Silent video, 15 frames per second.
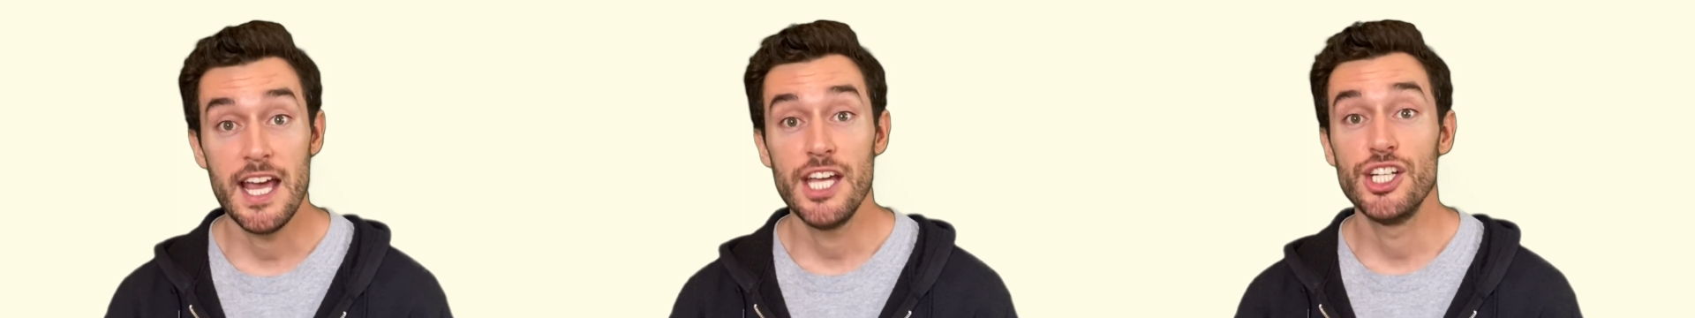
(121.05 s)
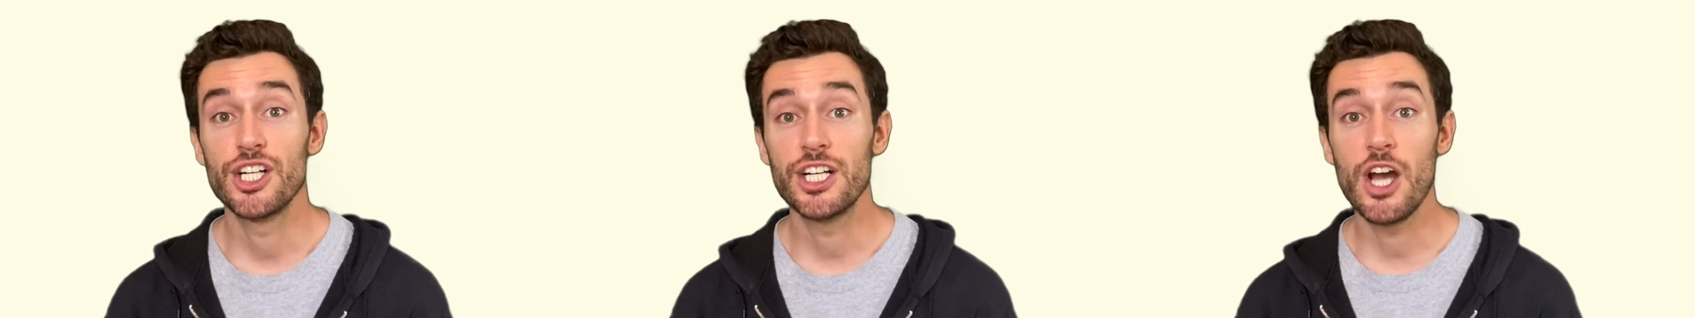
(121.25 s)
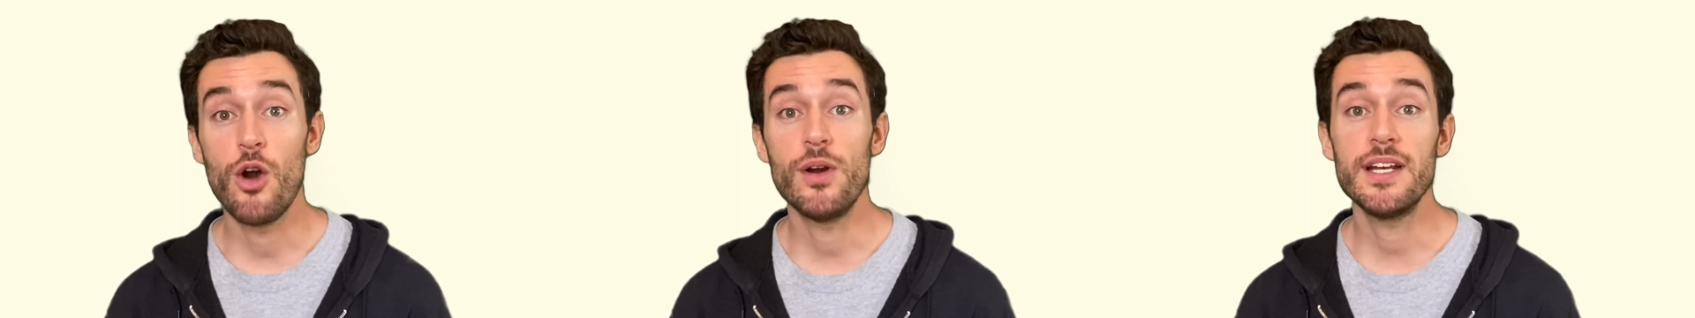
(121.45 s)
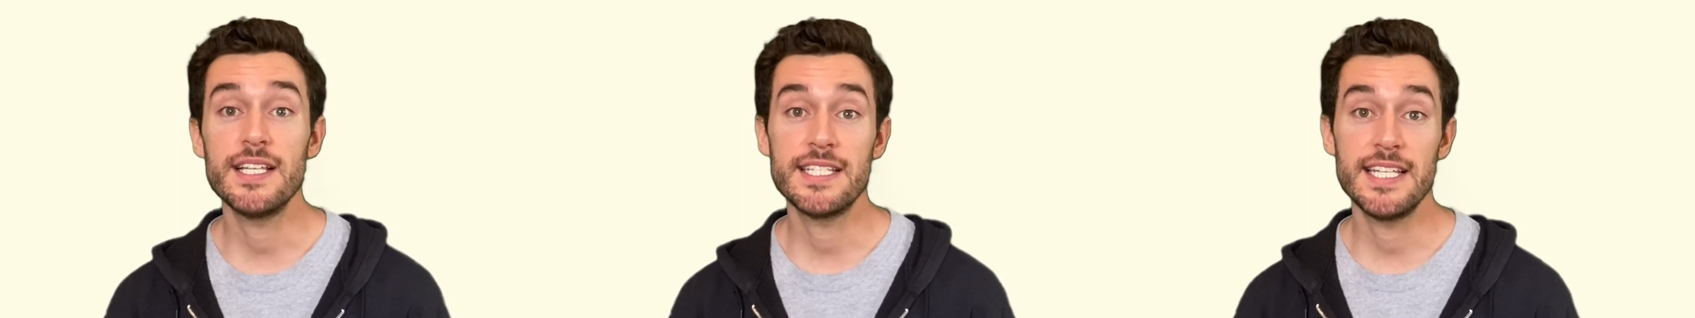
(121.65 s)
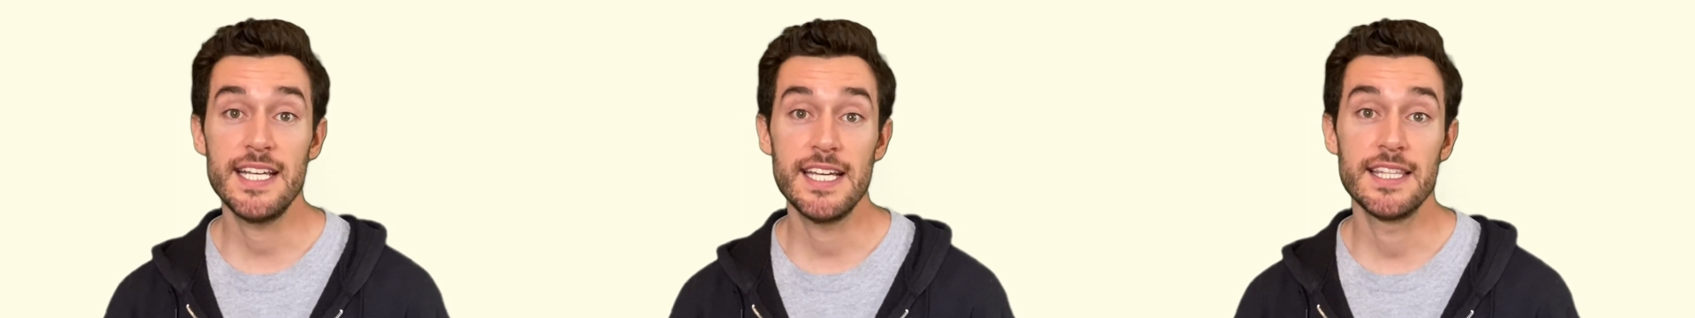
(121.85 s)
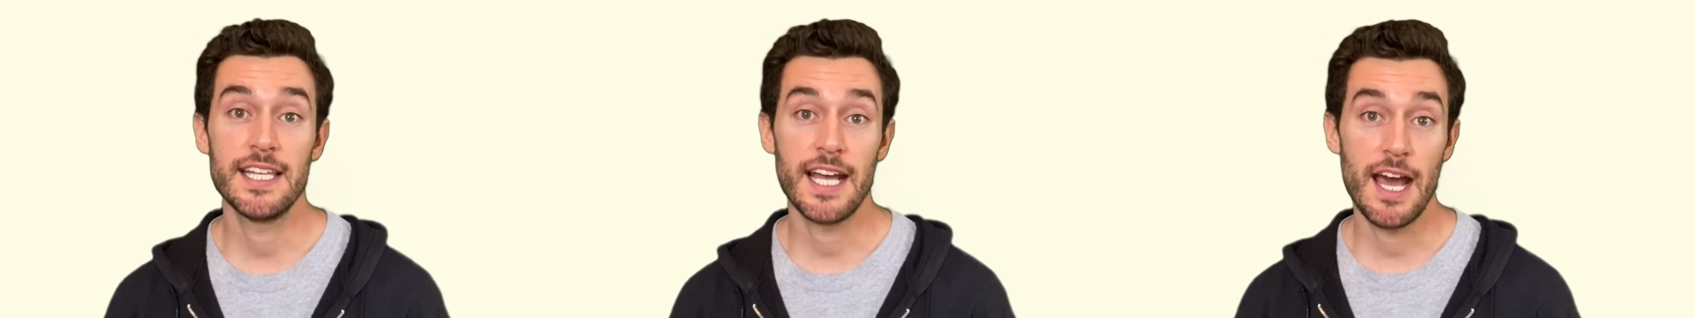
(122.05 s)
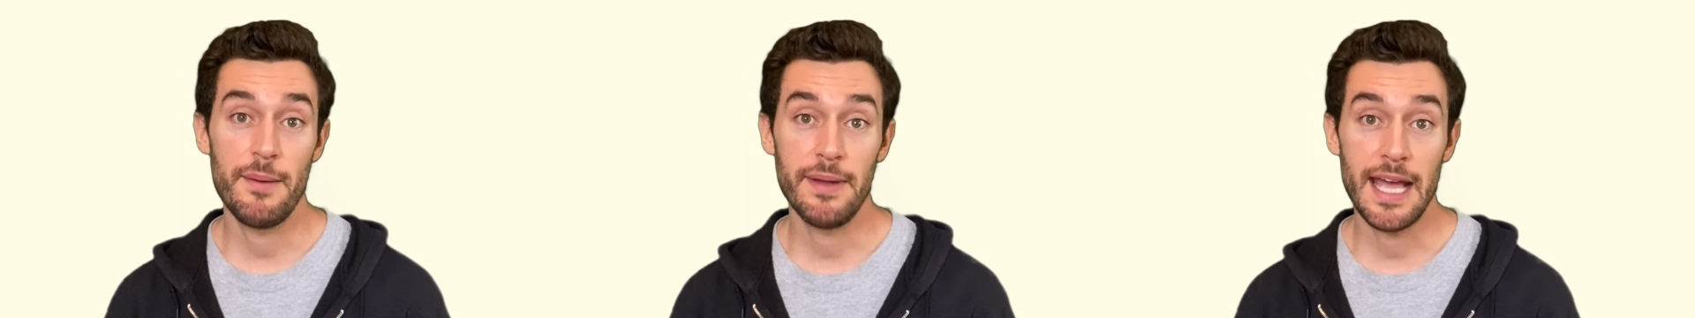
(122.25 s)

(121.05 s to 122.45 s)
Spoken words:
you're going to see in the coming